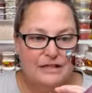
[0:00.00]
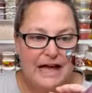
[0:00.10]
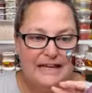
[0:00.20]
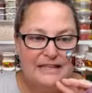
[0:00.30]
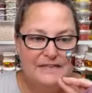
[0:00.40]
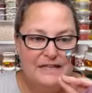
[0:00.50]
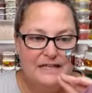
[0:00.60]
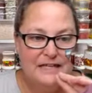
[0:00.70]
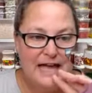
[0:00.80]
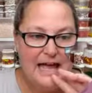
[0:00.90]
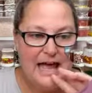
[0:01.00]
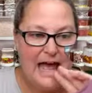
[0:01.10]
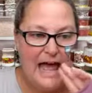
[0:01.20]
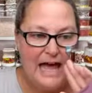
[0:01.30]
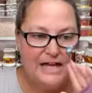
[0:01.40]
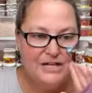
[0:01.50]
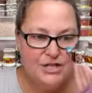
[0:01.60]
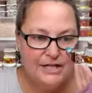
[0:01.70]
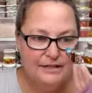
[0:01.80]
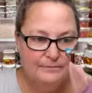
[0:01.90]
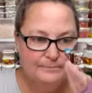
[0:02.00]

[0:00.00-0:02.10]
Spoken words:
like the edging